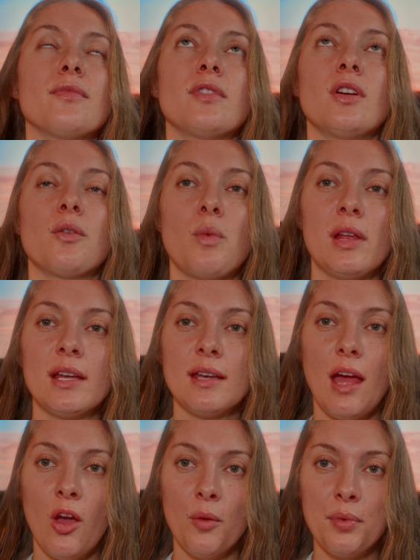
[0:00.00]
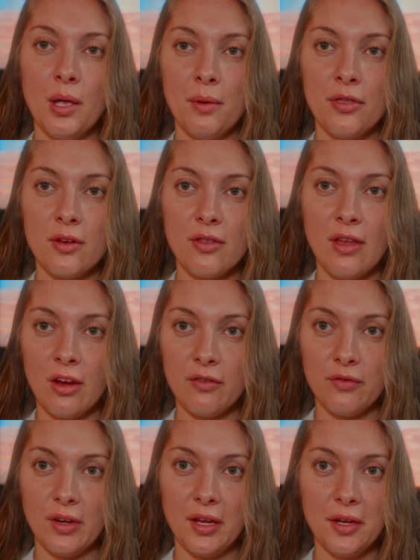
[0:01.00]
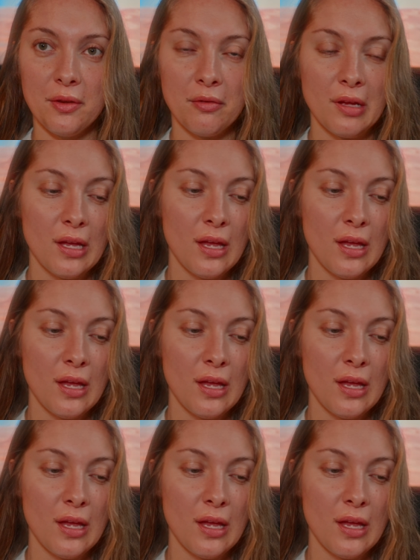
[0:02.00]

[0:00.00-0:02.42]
they're willing to help you and they're there for you